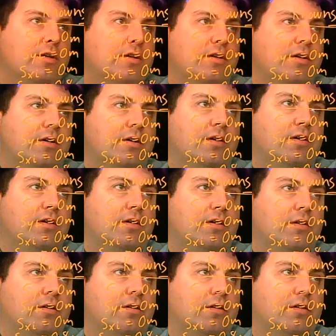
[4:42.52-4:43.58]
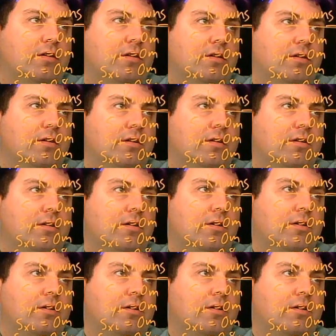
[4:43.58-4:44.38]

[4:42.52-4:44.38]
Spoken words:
(no one is talking)